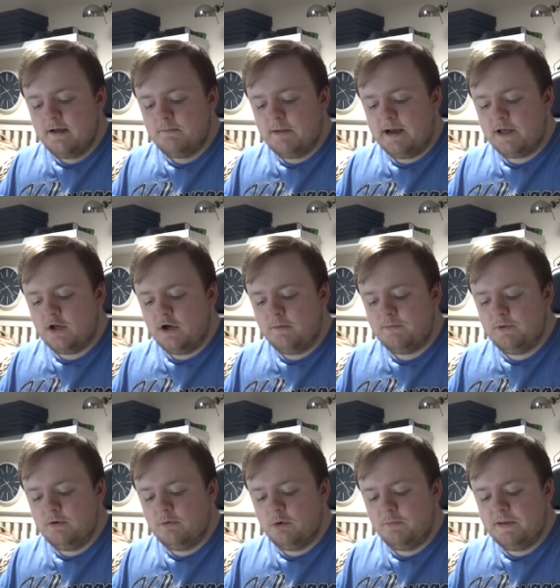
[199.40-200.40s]
My cup
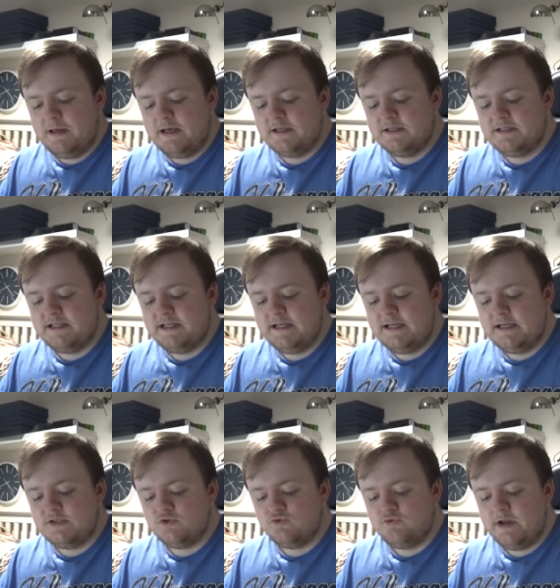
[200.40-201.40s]
you will be
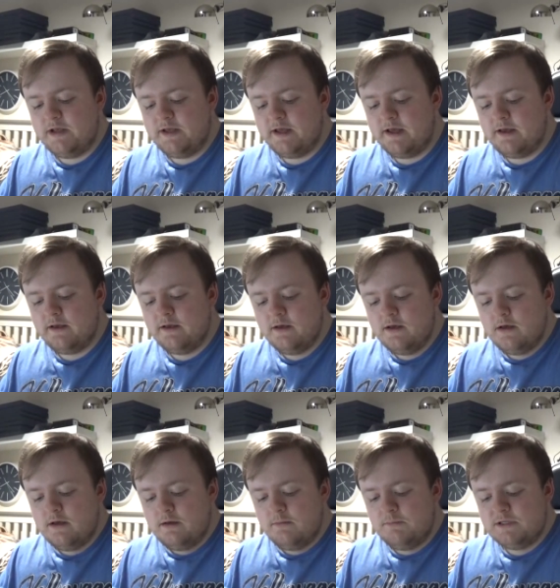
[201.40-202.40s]
indeed drinking
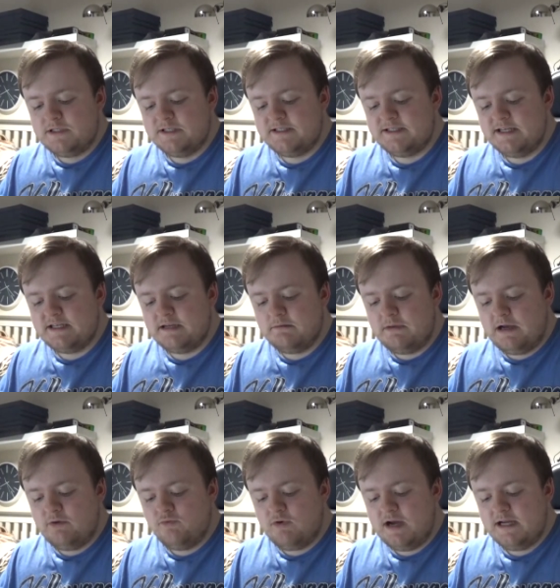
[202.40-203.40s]
but to sit at
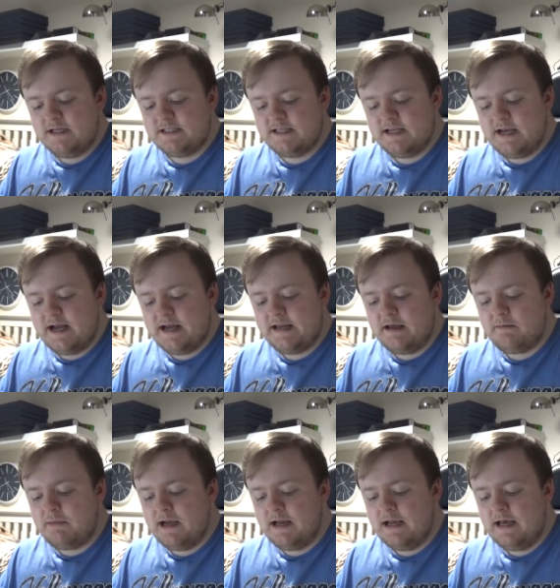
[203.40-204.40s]
my right and
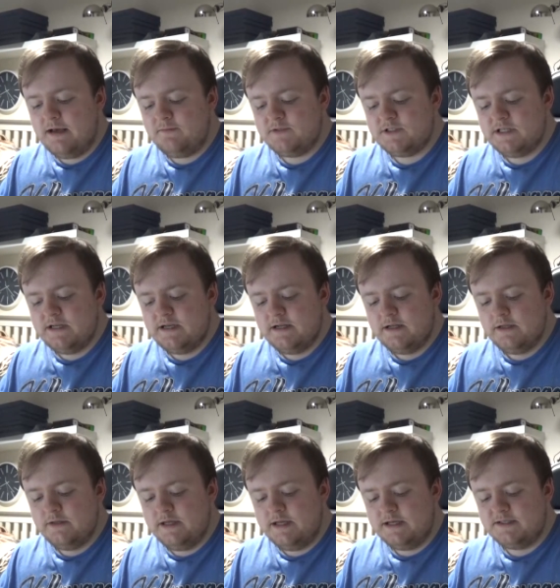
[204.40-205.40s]
at my left,
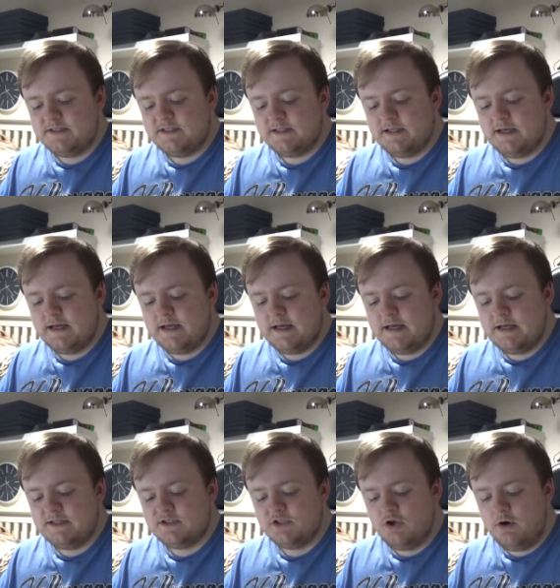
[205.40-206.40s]
this
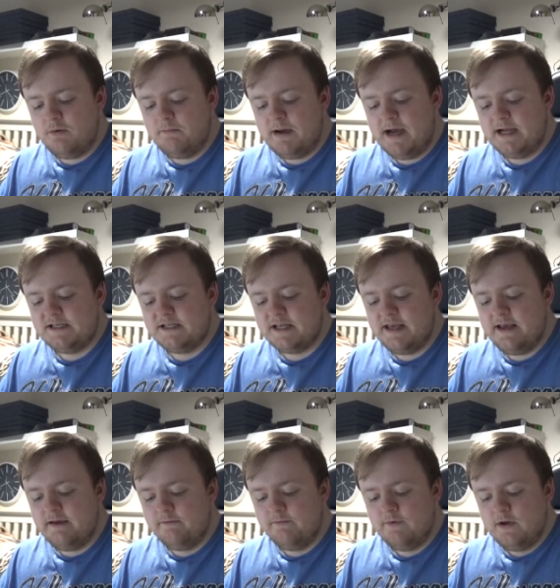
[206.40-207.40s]
is not mine to
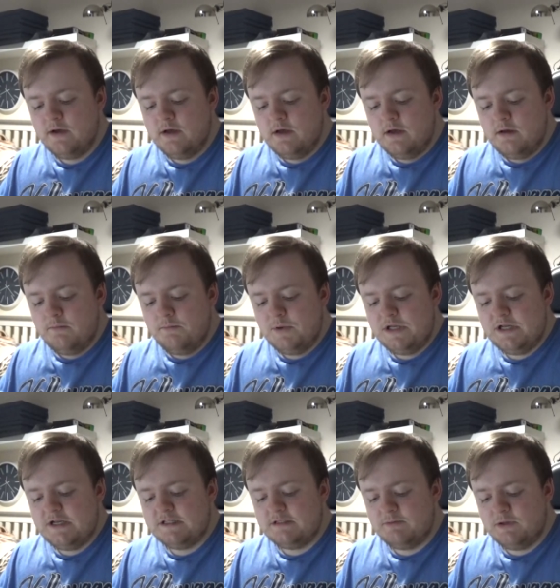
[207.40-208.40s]
give, but
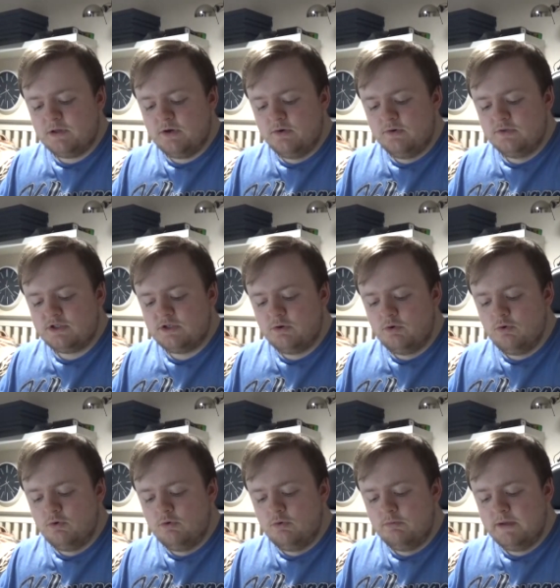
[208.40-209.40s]
it is for those for
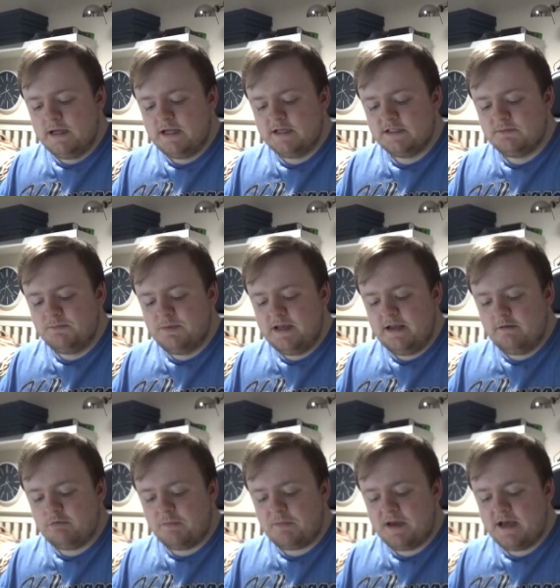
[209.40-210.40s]
whom it has
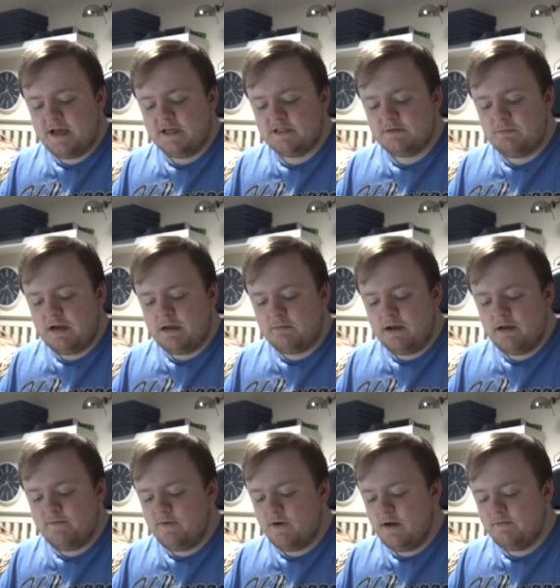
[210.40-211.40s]
been prepared by
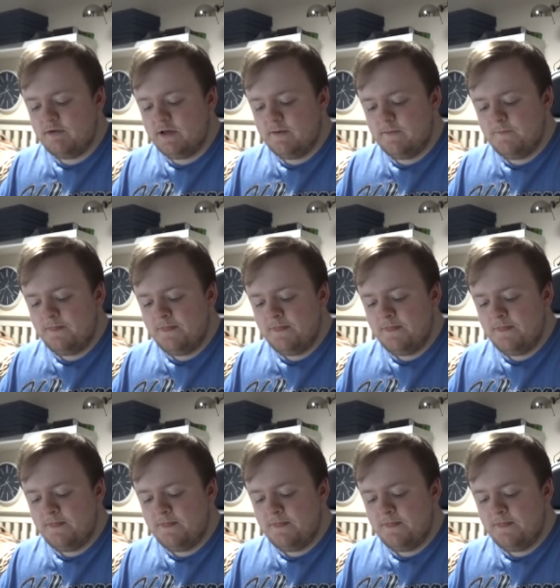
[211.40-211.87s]
my Father.